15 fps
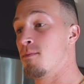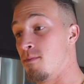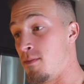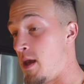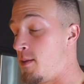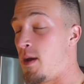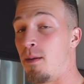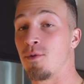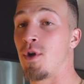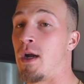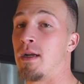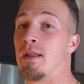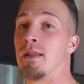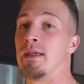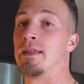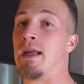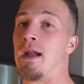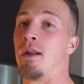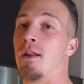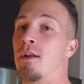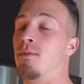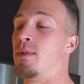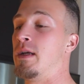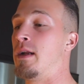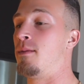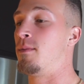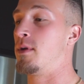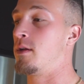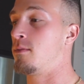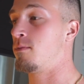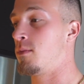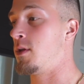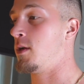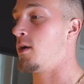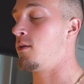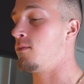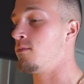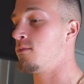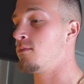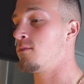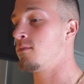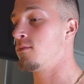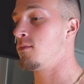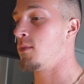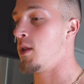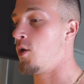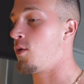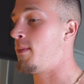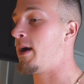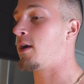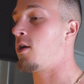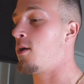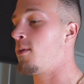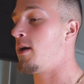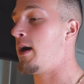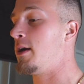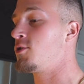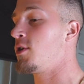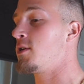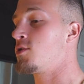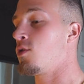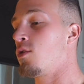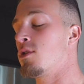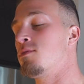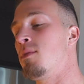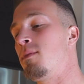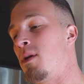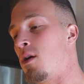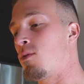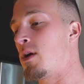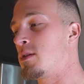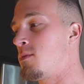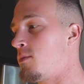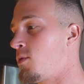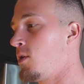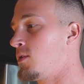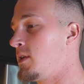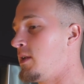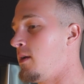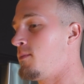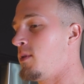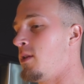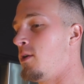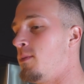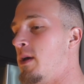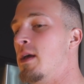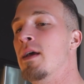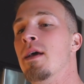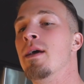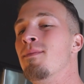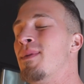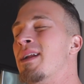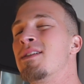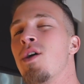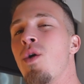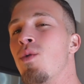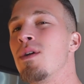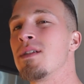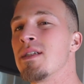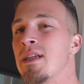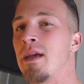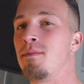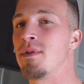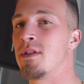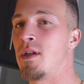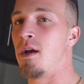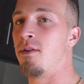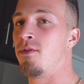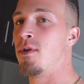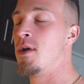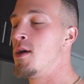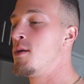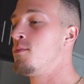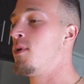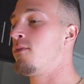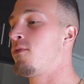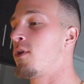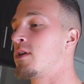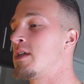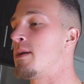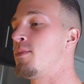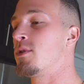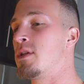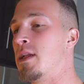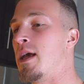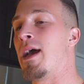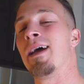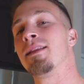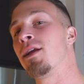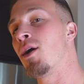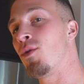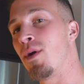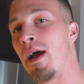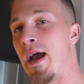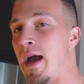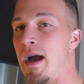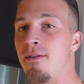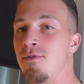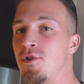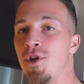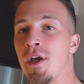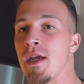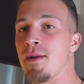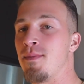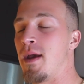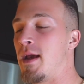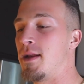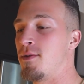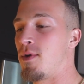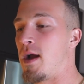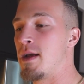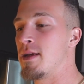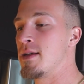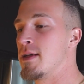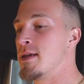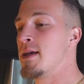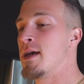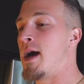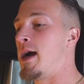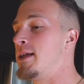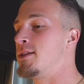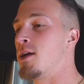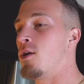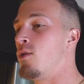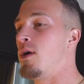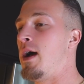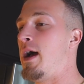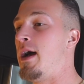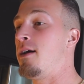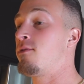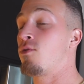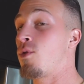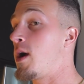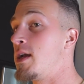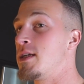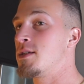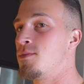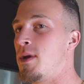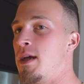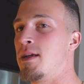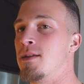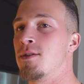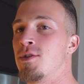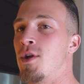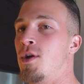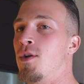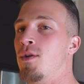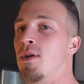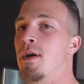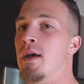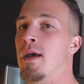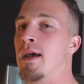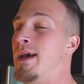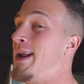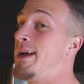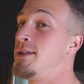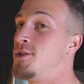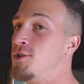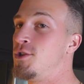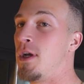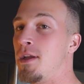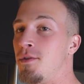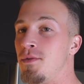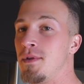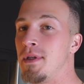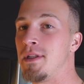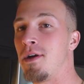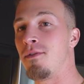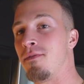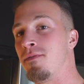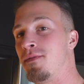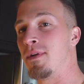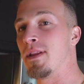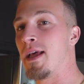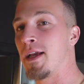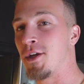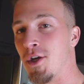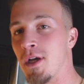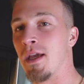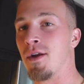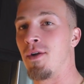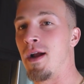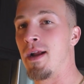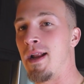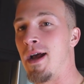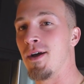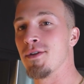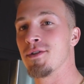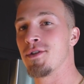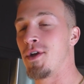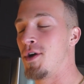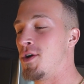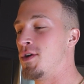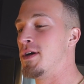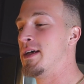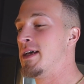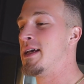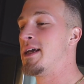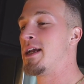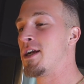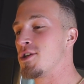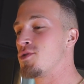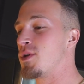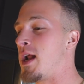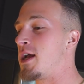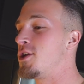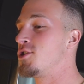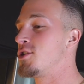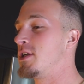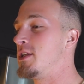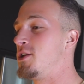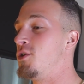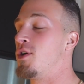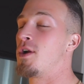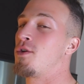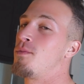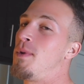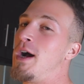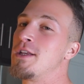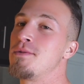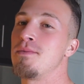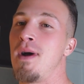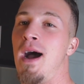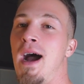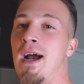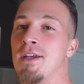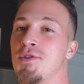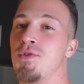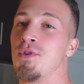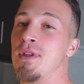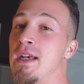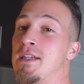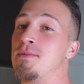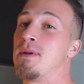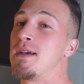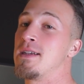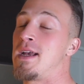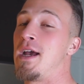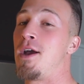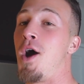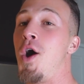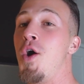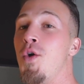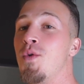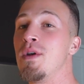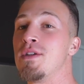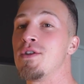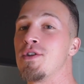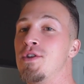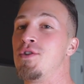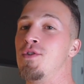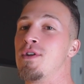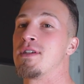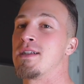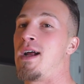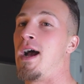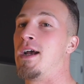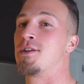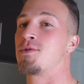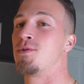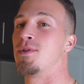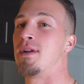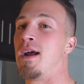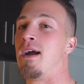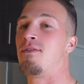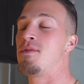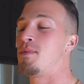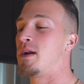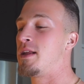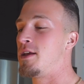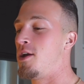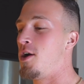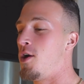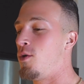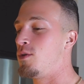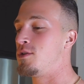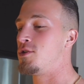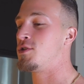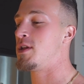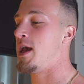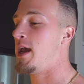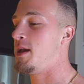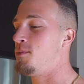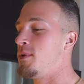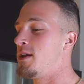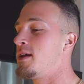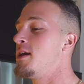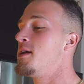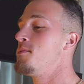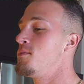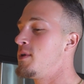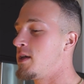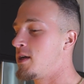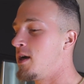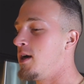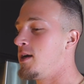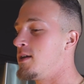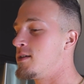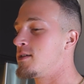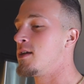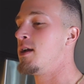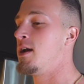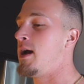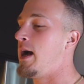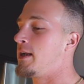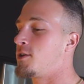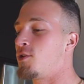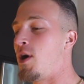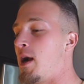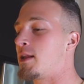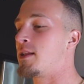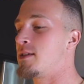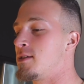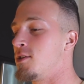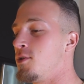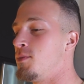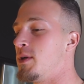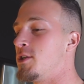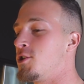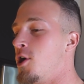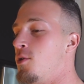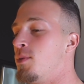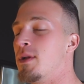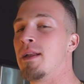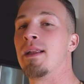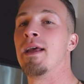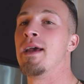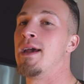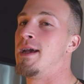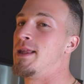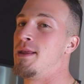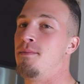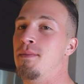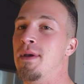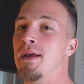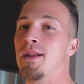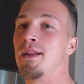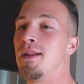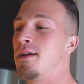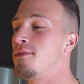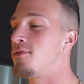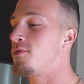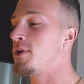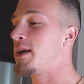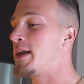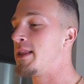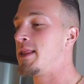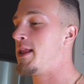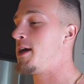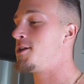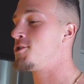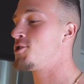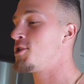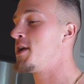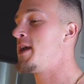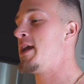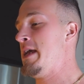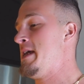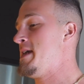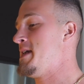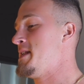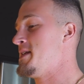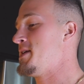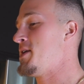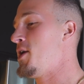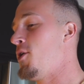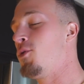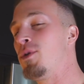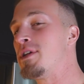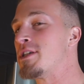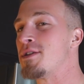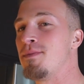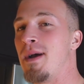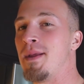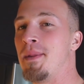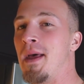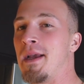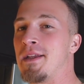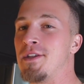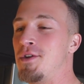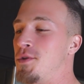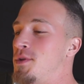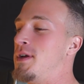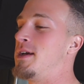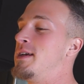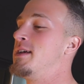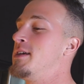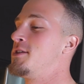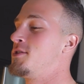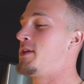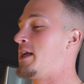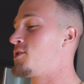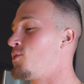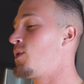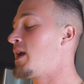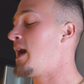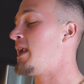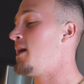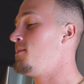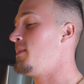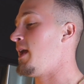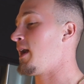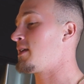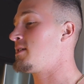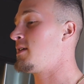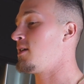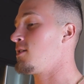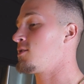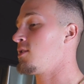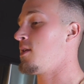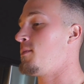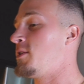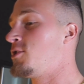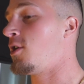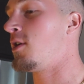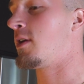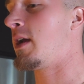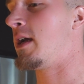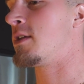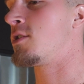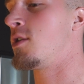Maybe I'm trying to lean down a little bit. I'm gonna, lower my carbohydrate source. Maybe I'll raise my protein up a little bit, but it's always the same stuff. But for example, today I don't have chicken made, right? I don't have rice made. So, and I genuinely don't feel like cooking right now. So here's what I usually do, and it reminds me of my high school days because I always used to do this in high school, and everybody always used to hate me because I'd crack this little bitch open in the middle of freaking lunch, and it always smelled like tuna. So that's what we got up next here. So let me show you guys.